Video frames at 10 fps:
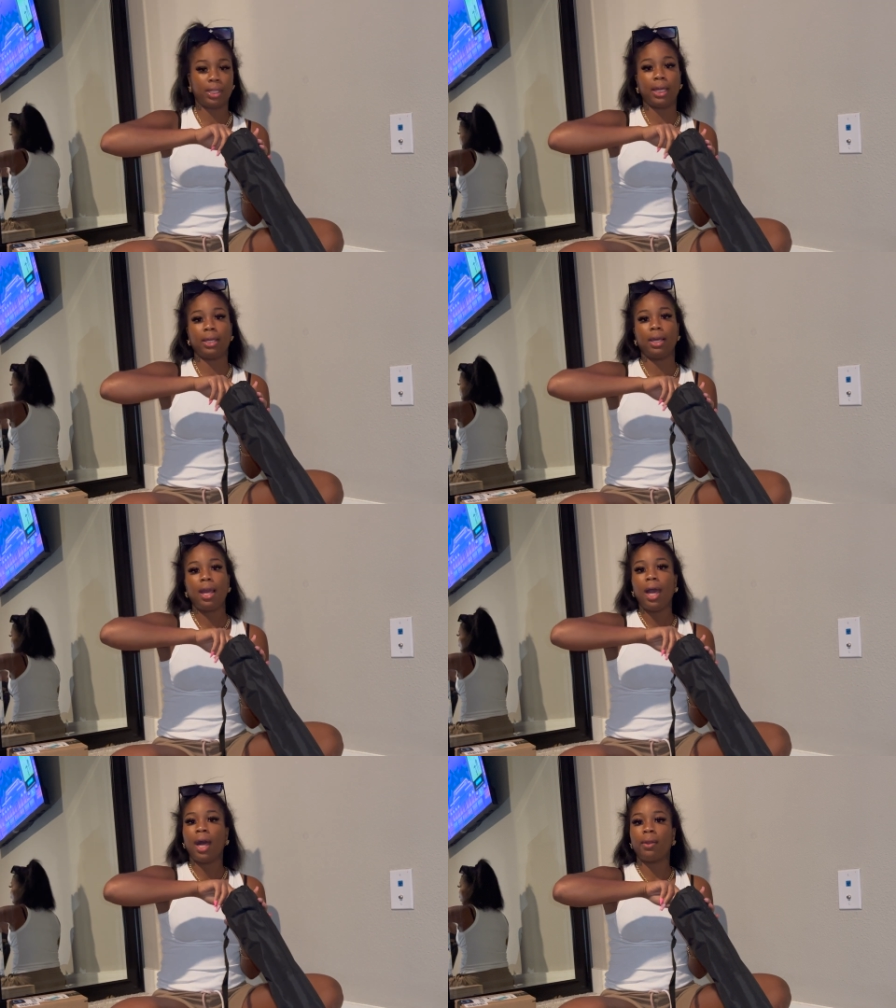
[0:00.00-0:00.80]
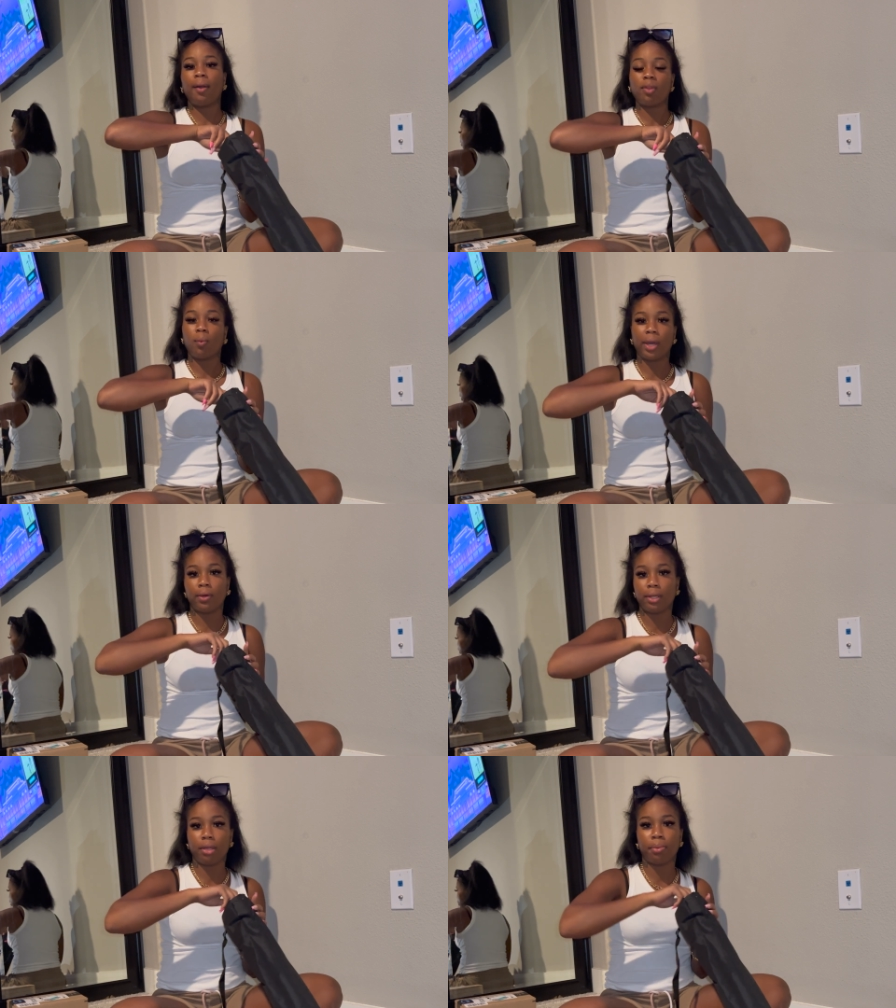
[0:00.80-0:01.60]
Like, I don't have to wait
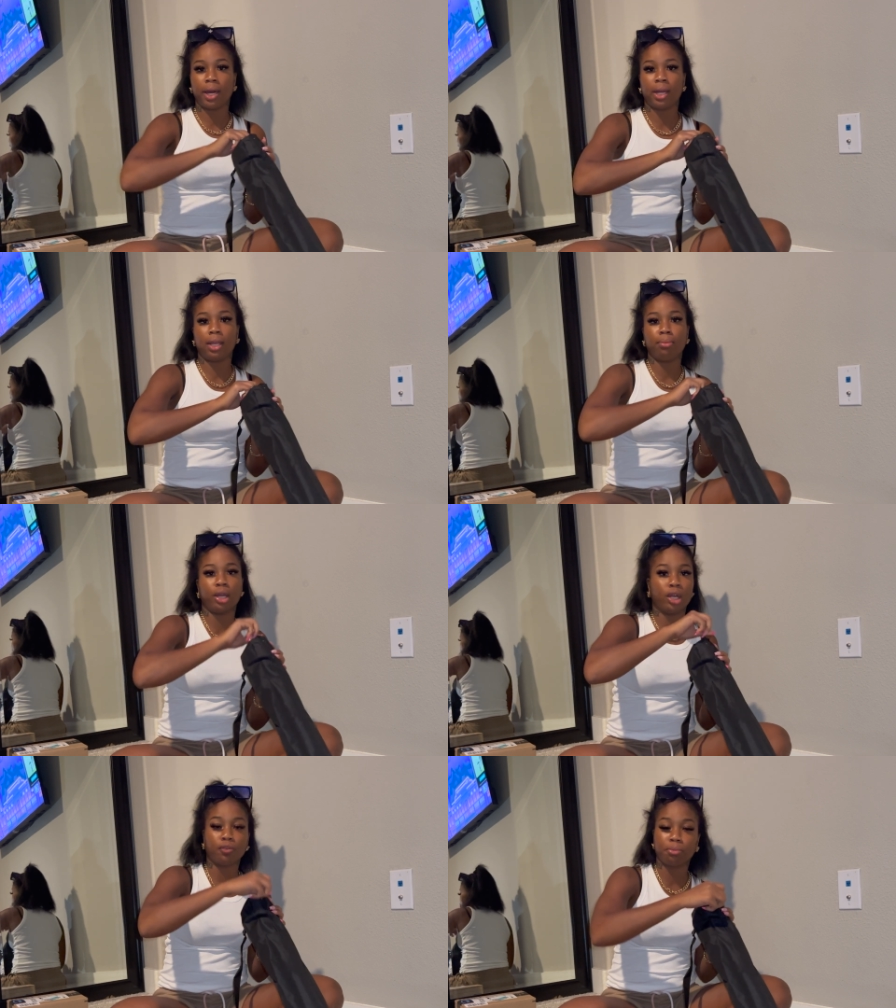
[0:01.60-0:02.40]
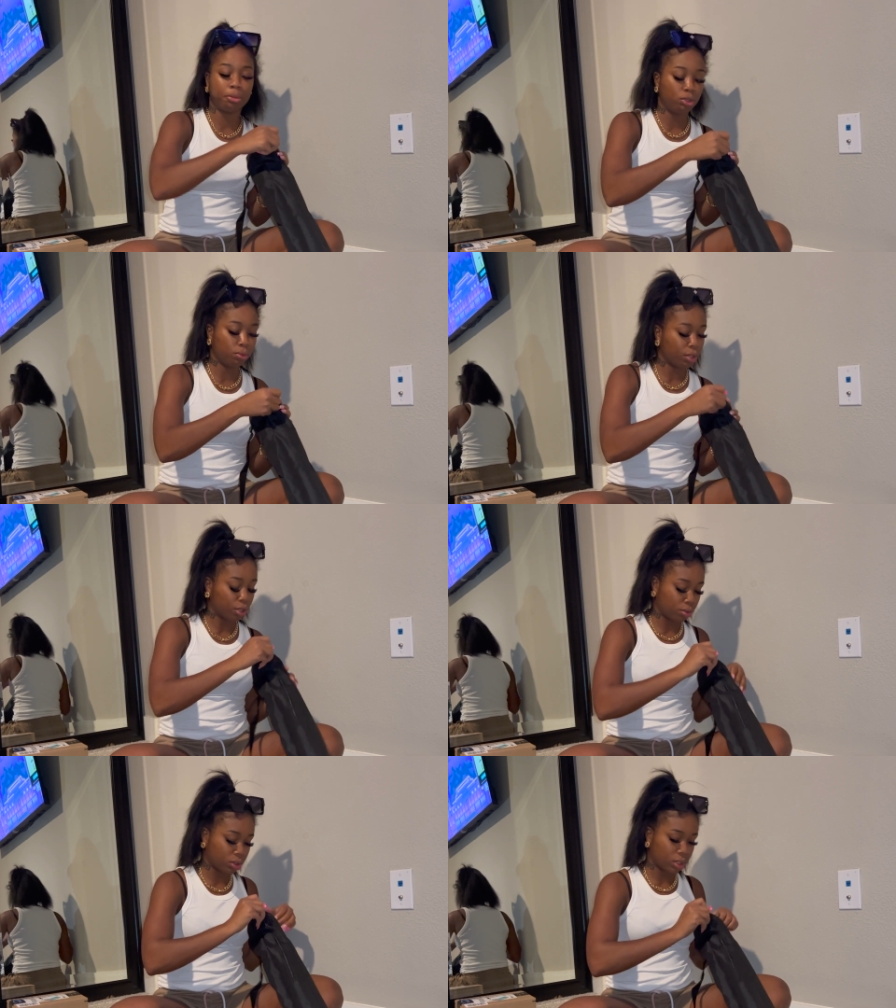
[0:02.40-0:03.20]
on anybody. My girlfriend be doing her
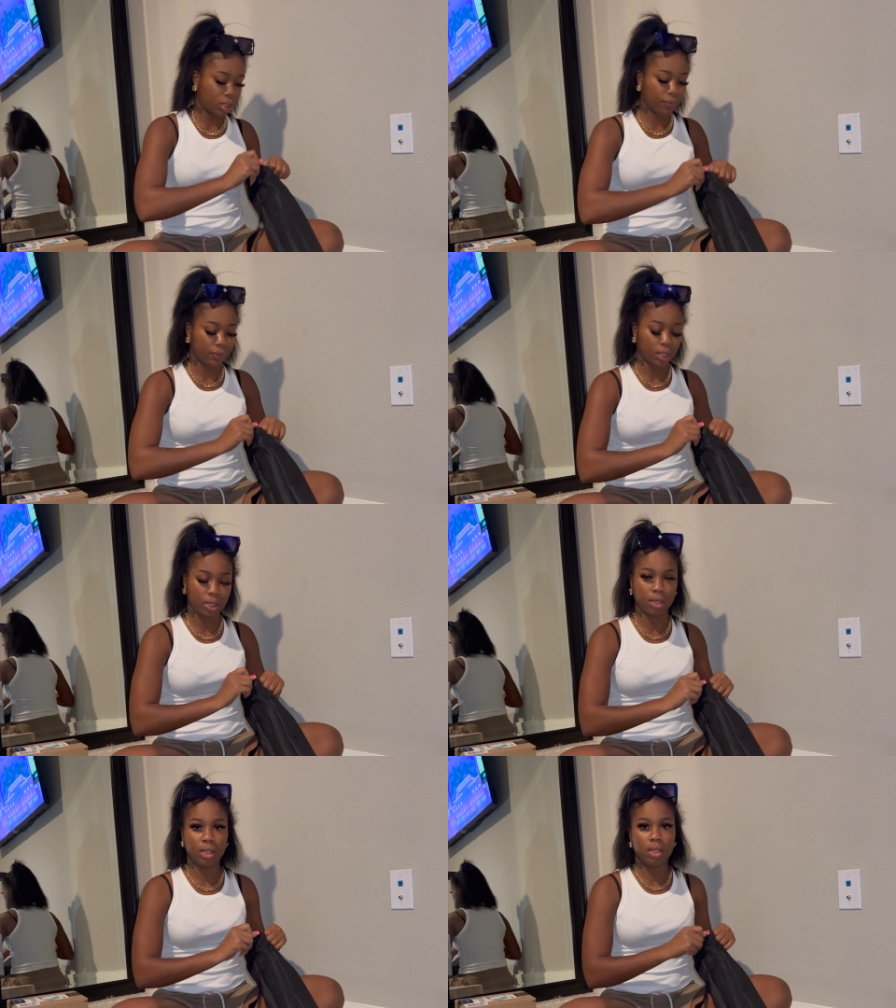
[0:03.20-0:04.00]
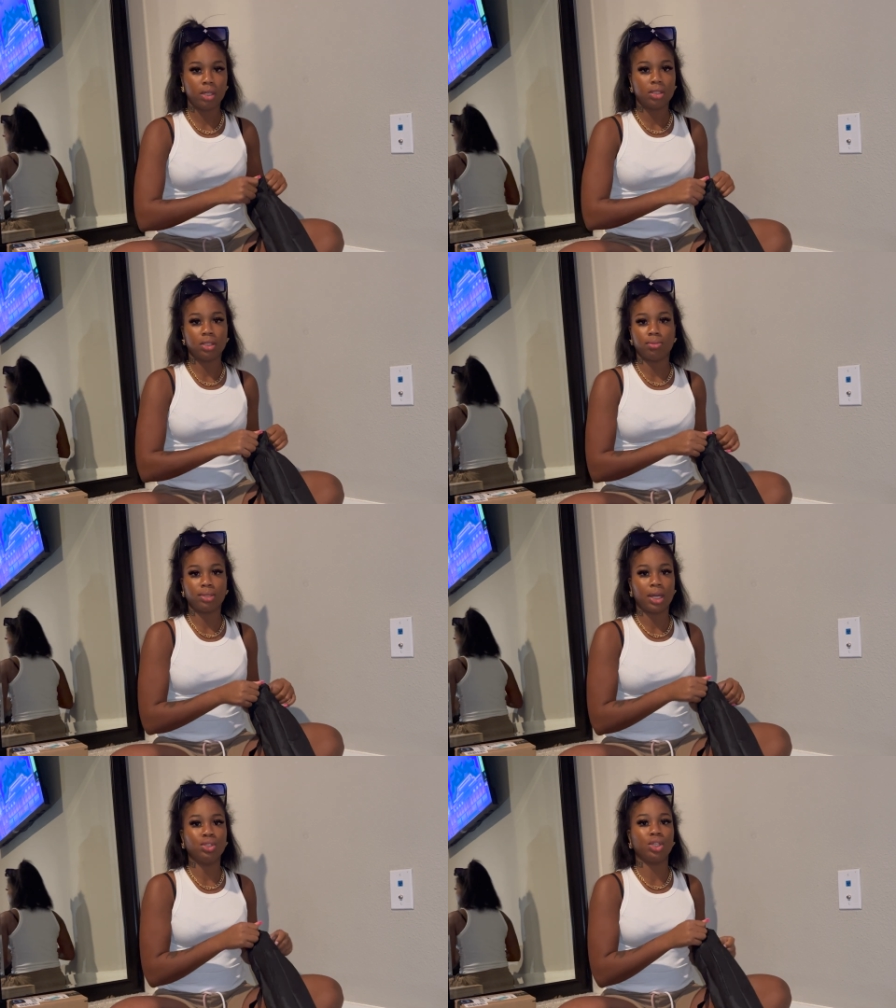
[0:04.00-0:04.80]
own stuff and
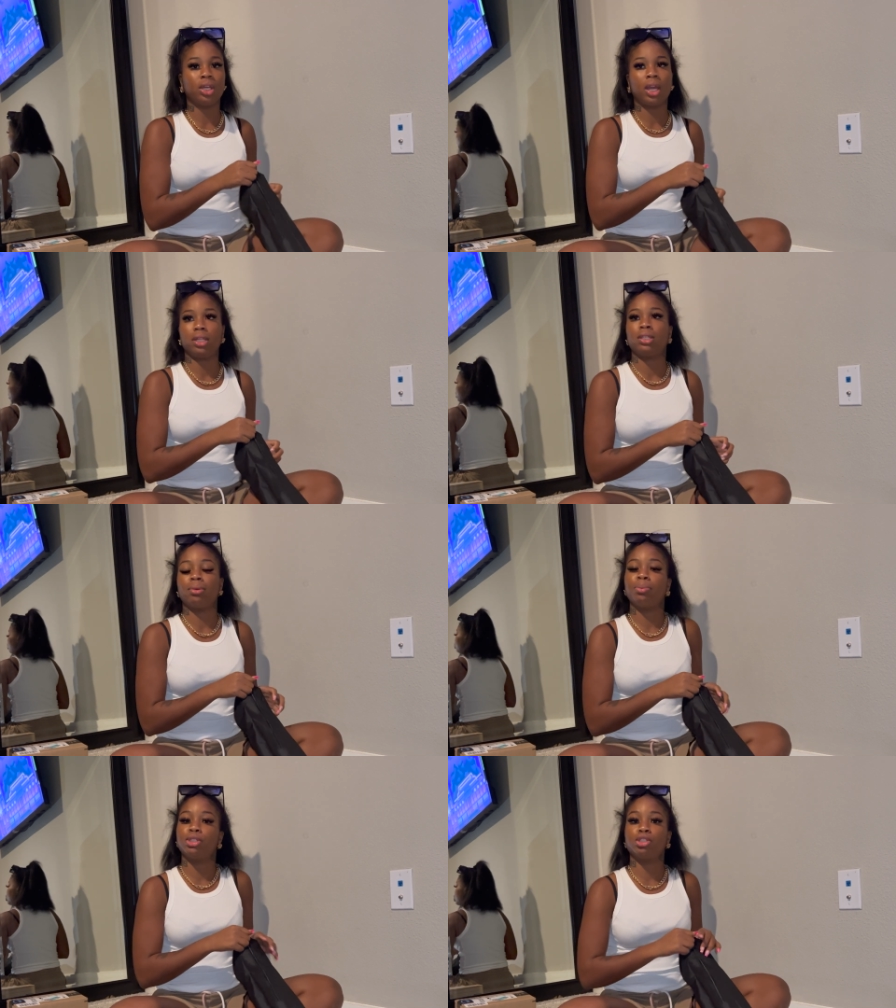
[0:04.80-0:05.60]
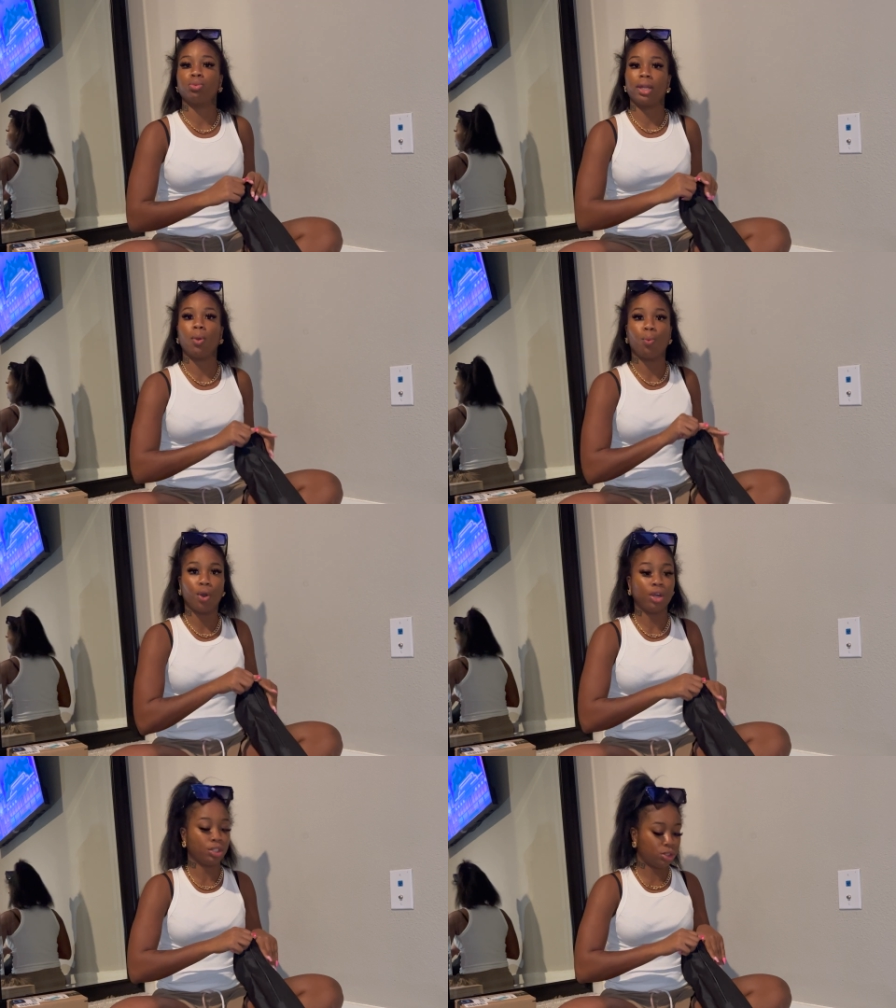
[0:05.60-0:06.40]
sometimes she can't take my pictures when I
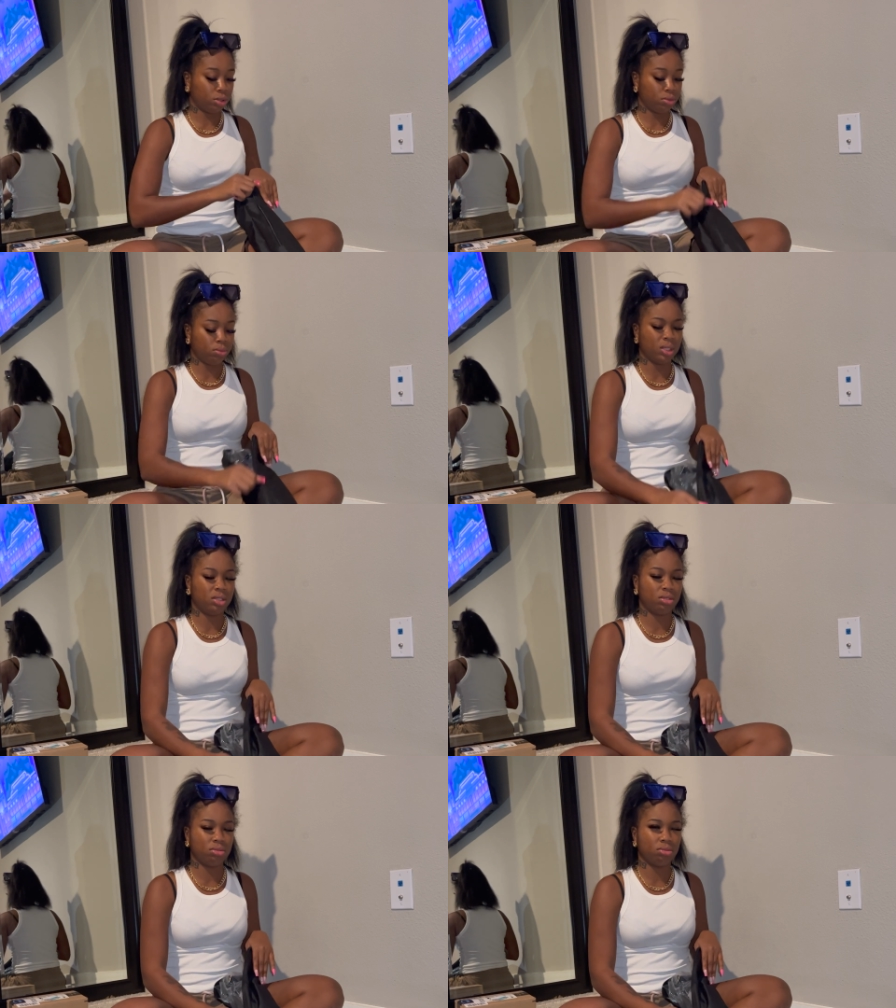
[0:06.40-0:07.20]
want her to, which